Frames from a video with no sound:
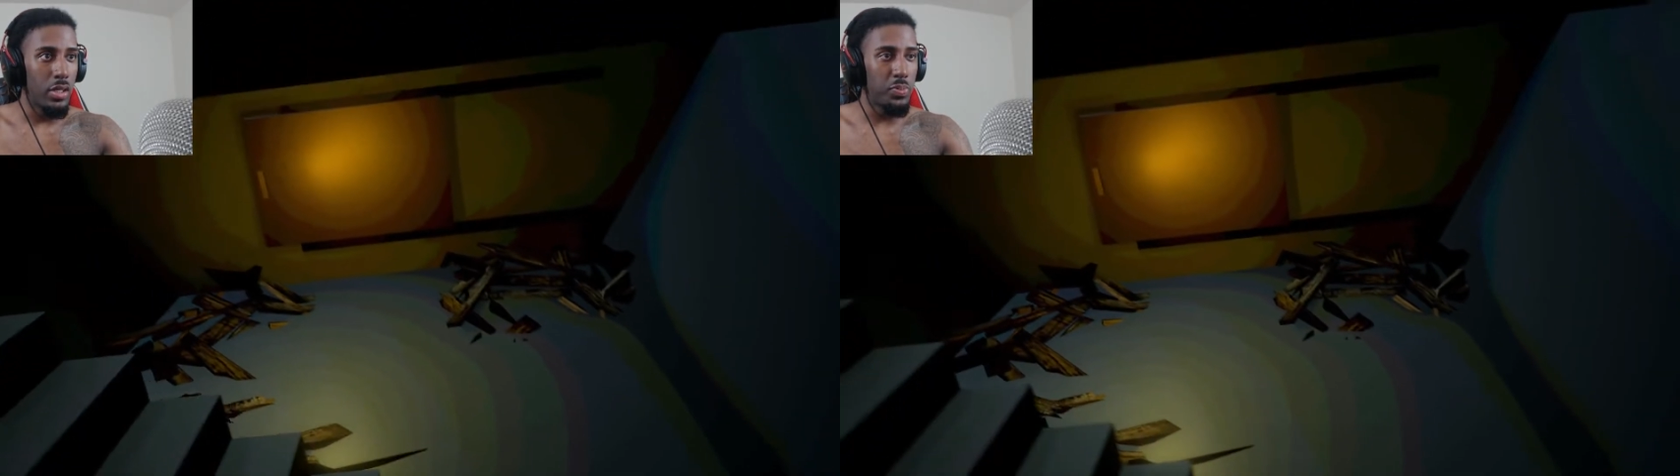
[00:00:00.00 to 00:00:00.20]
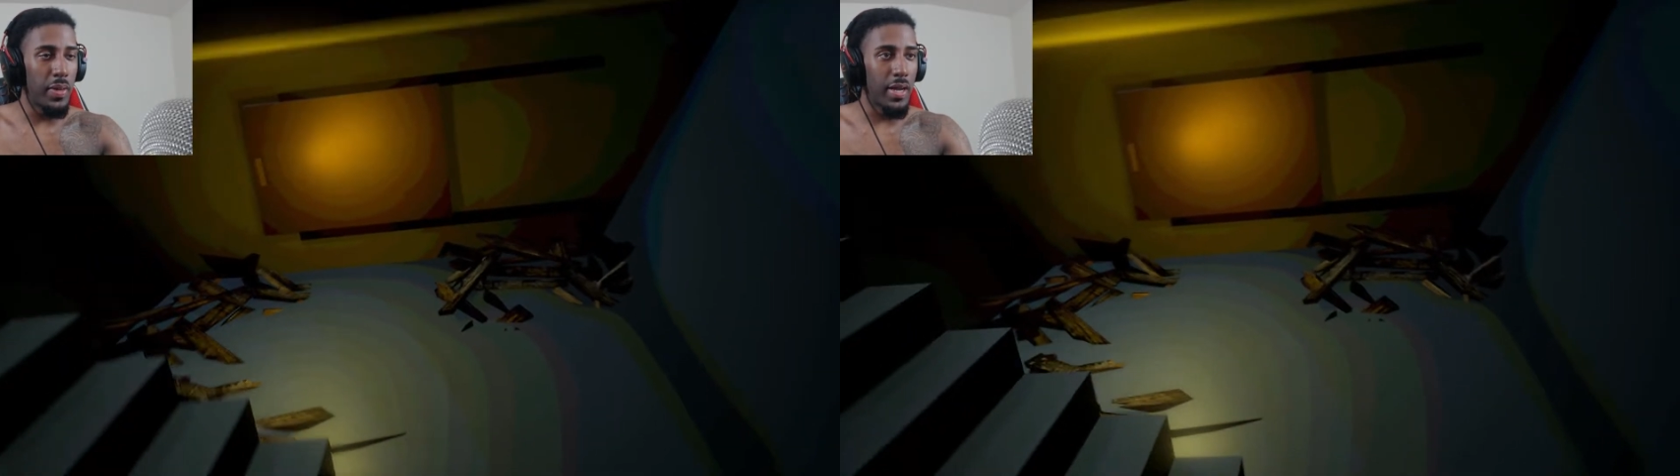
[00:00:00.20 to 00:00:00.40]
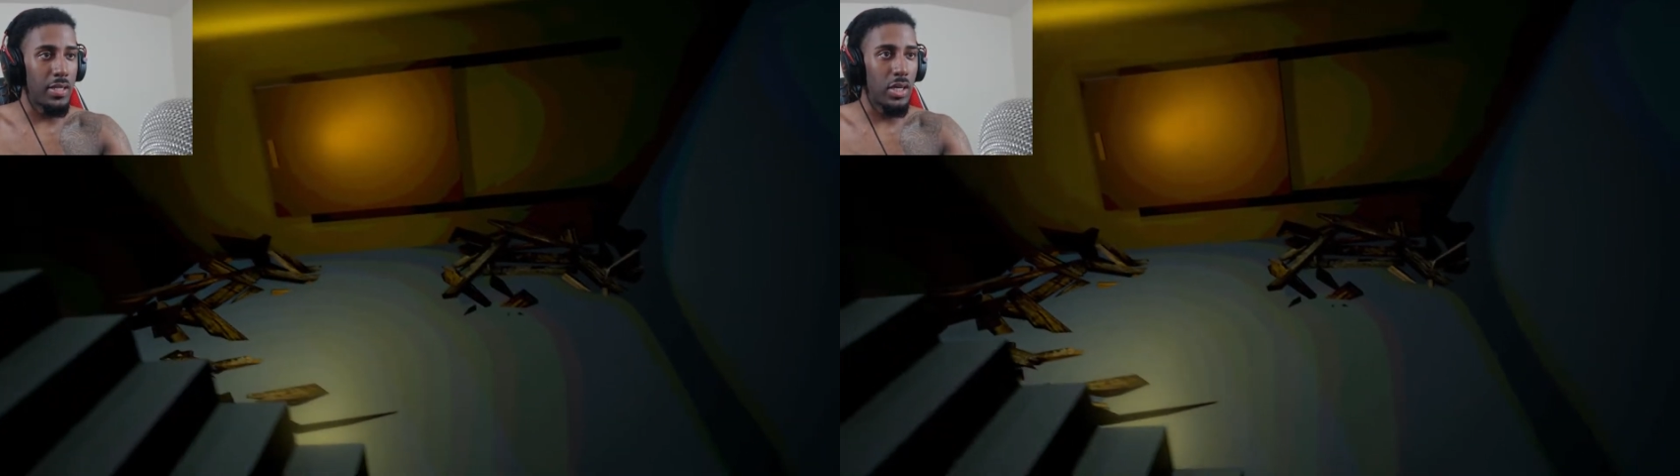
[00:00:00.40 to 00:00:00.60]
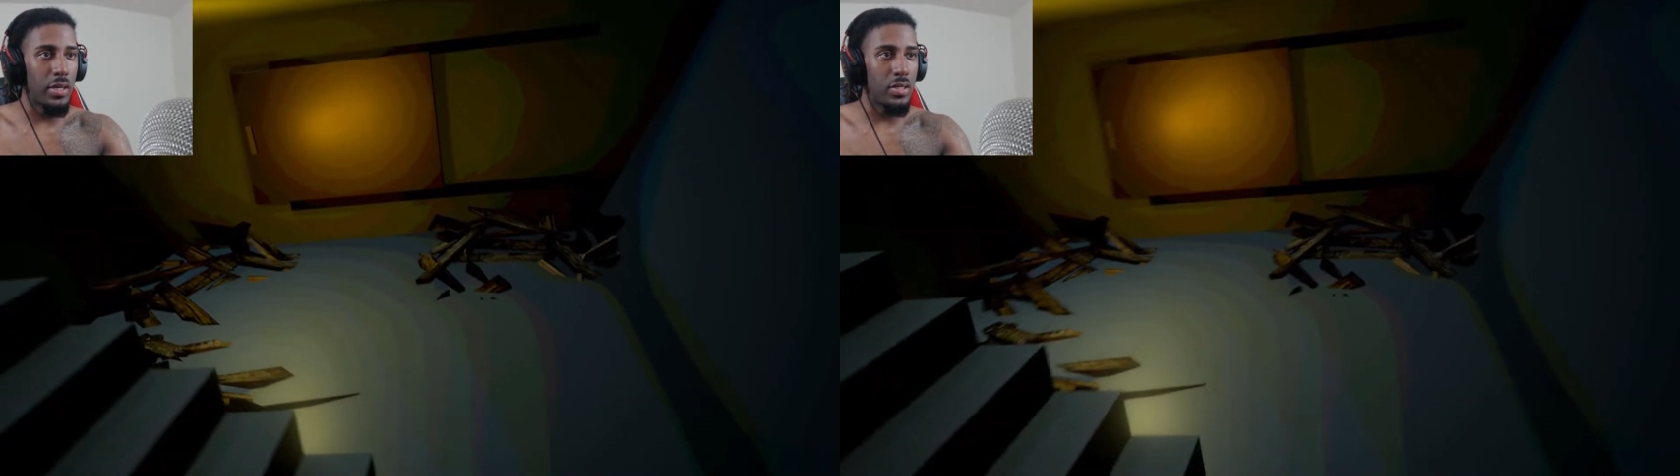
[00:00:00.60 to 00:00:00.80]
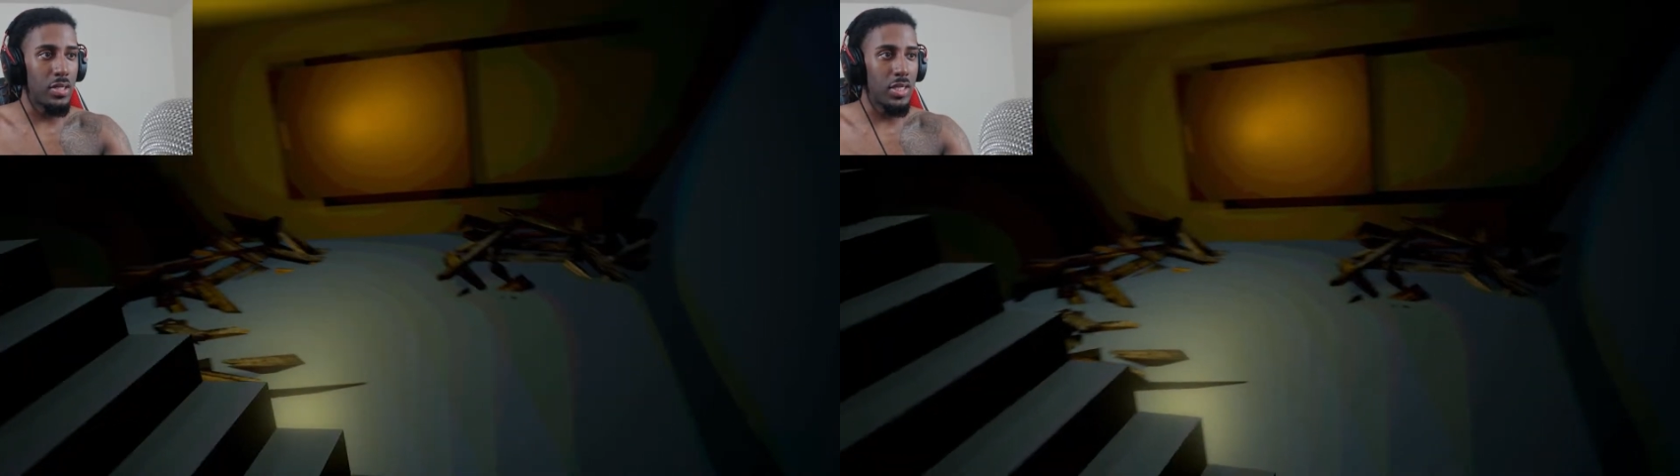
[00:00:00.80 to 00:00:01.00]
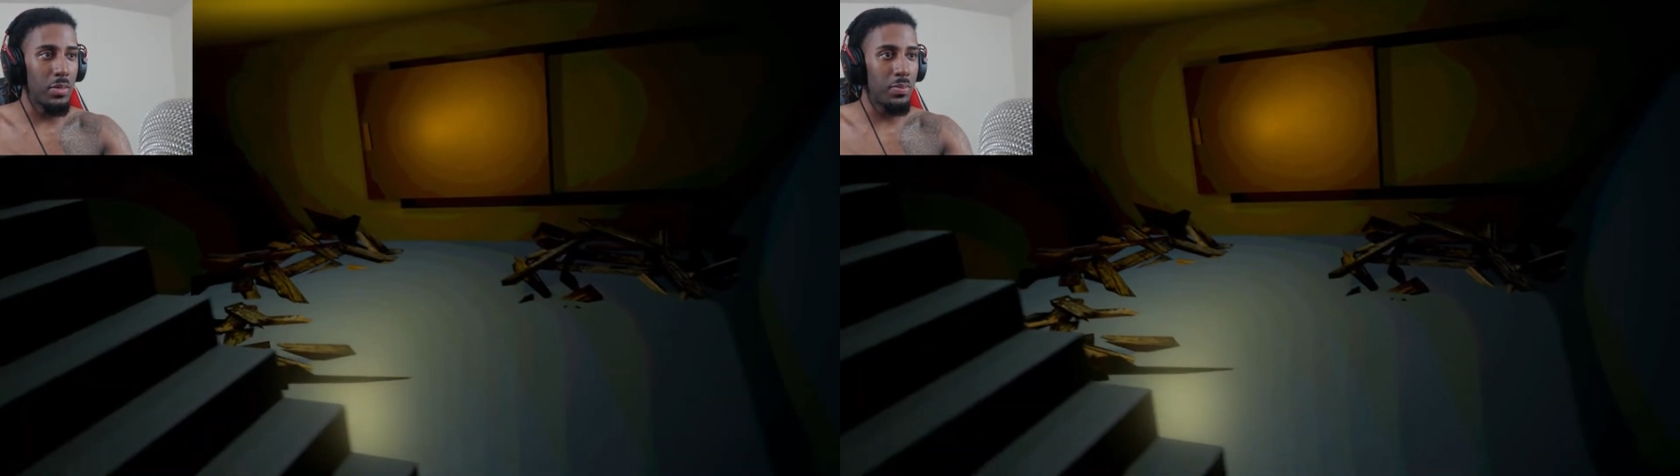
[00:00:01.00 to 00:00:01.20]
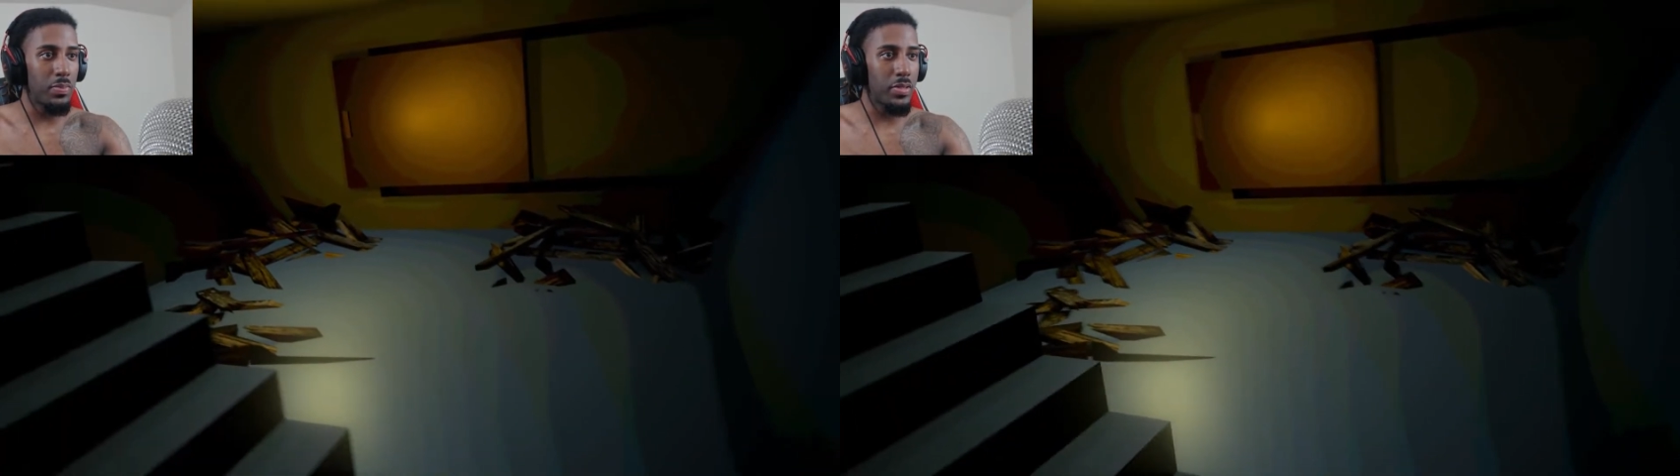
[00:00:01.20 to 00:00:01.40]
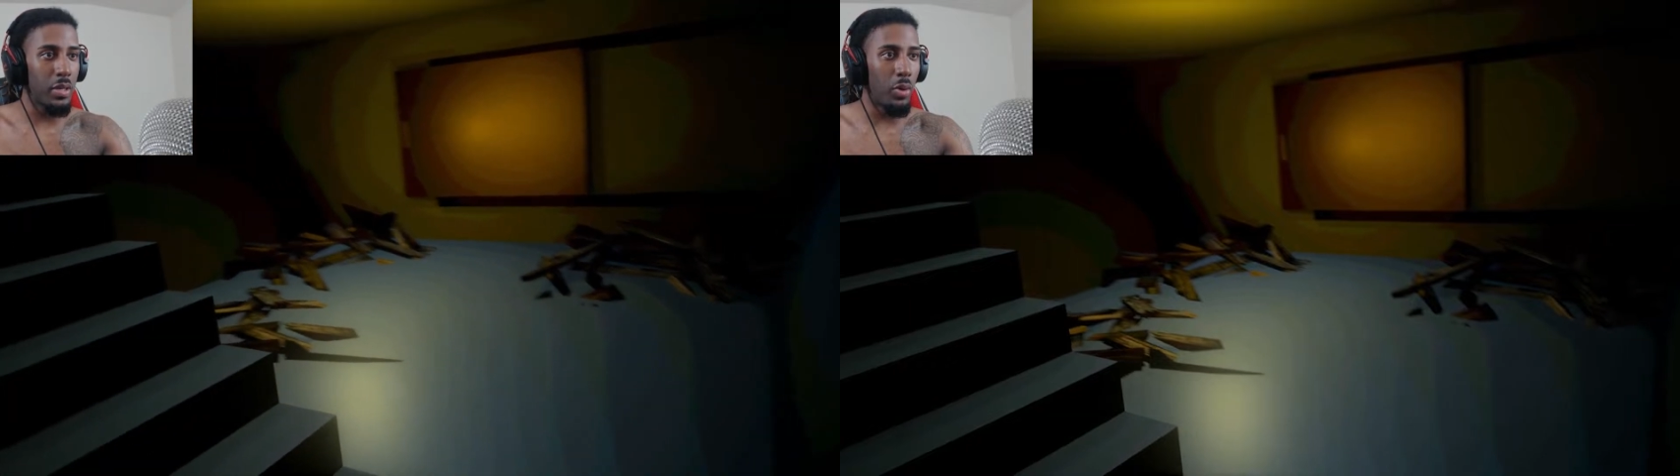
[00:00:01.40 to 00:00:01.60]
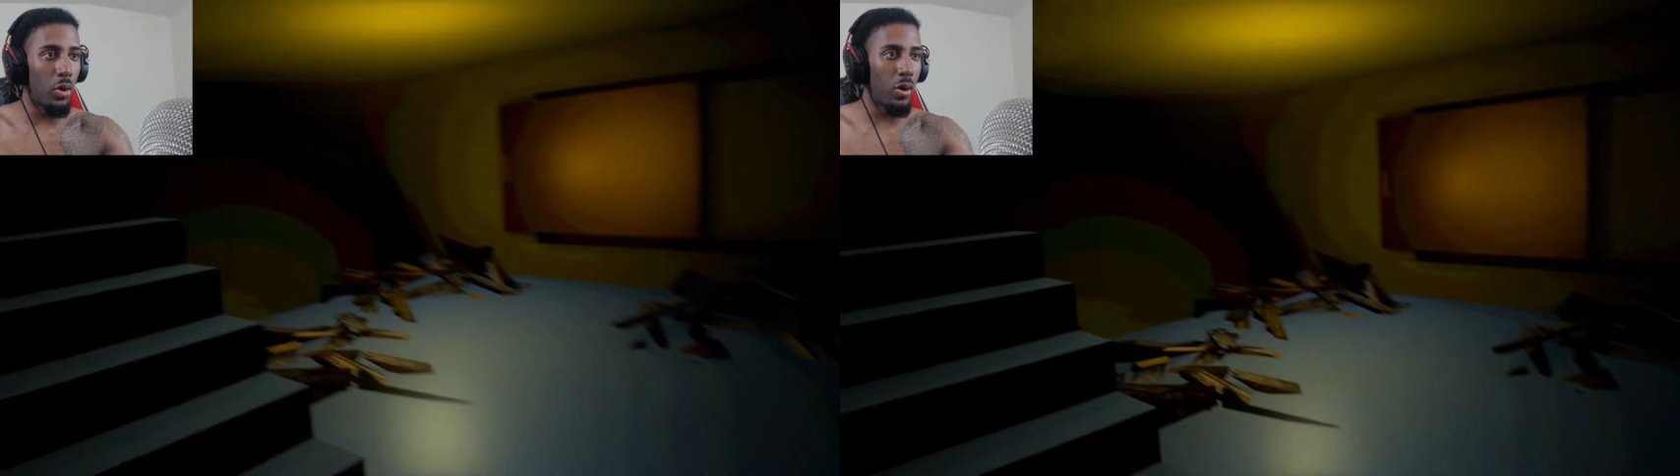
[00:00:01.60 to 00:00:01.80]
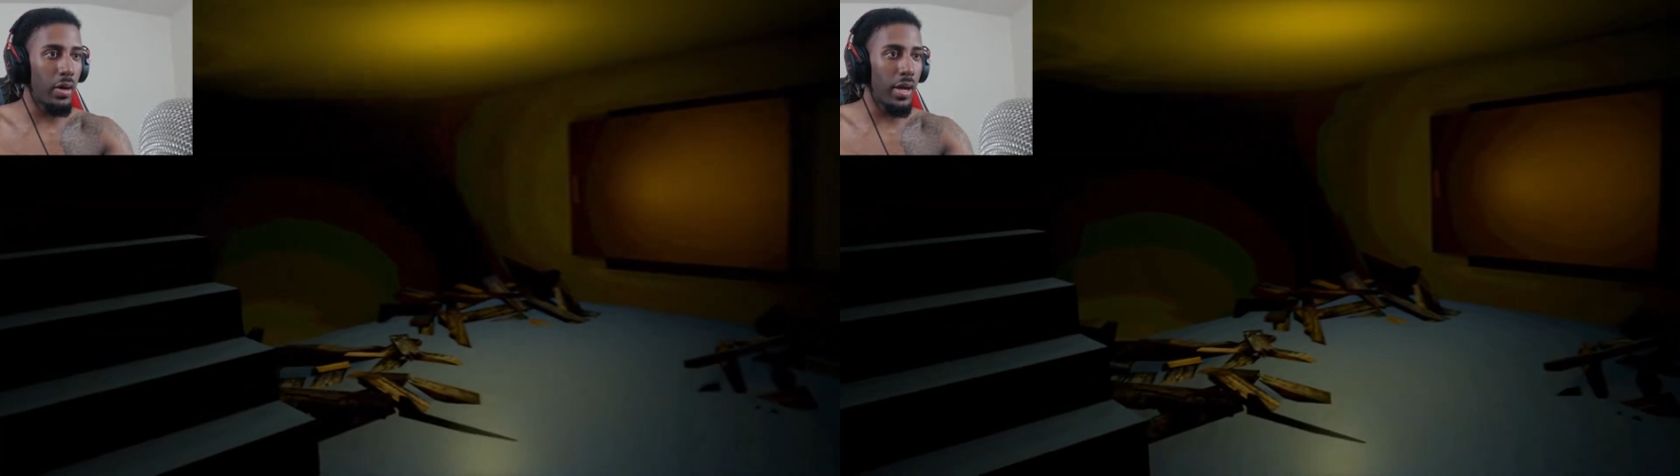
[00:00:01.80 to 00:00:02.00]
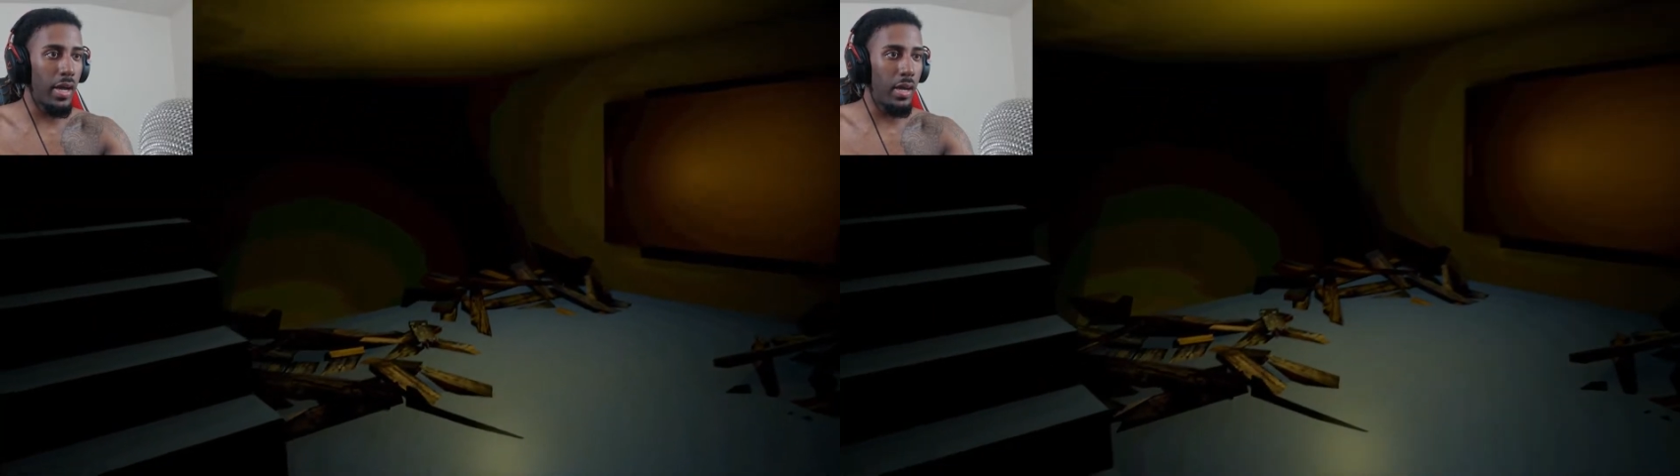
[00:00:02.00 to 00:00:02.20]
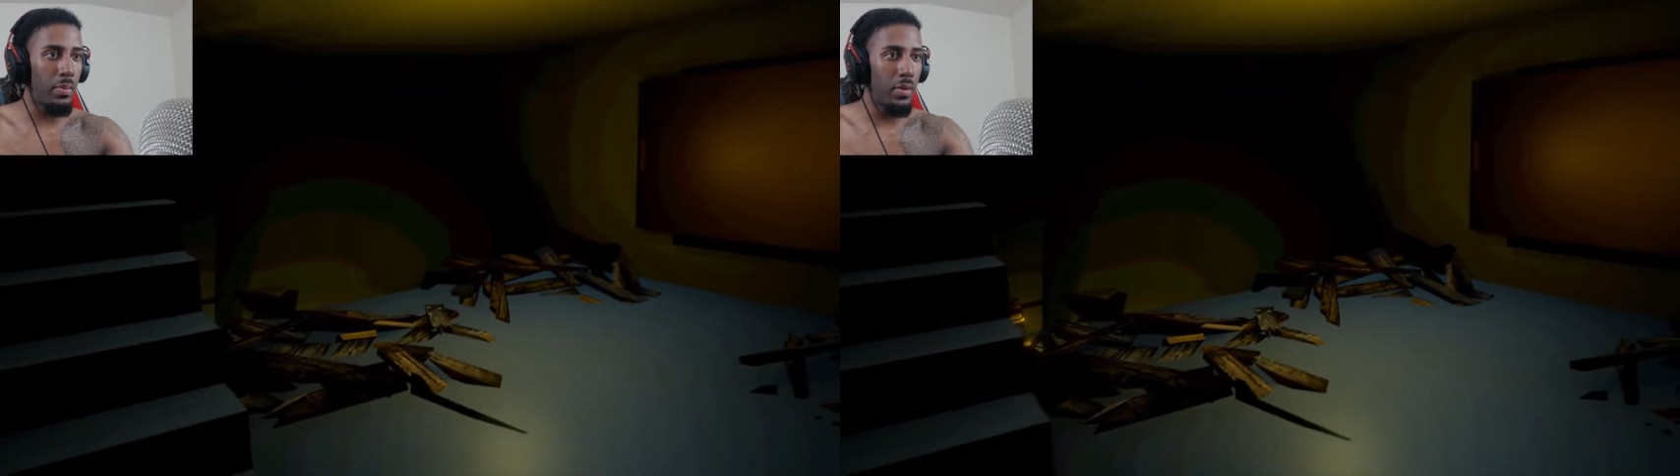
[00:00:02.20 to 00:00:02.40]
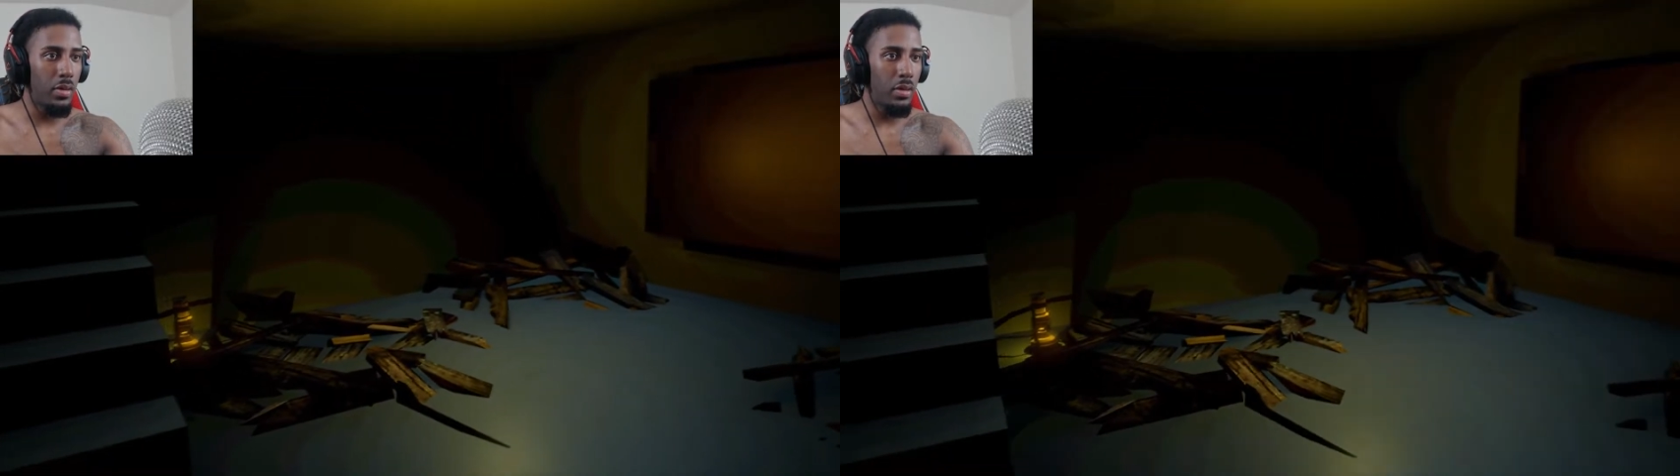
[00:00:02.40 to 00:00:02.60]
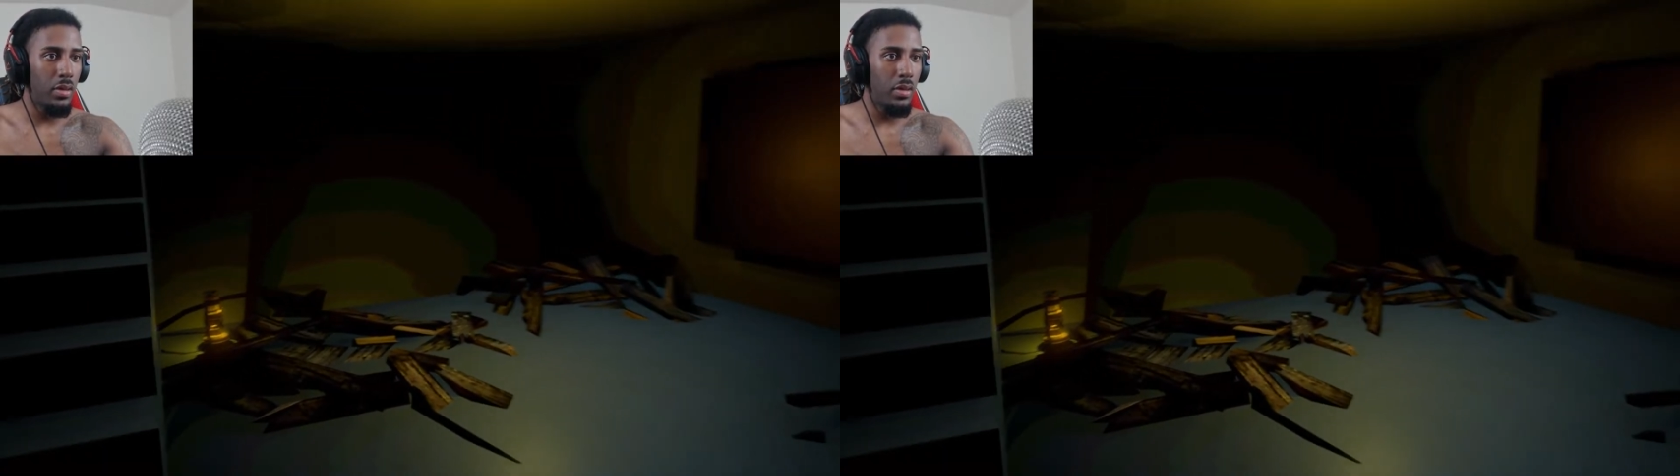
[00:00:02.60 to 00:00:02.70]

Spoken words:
This better not turn into some horror game.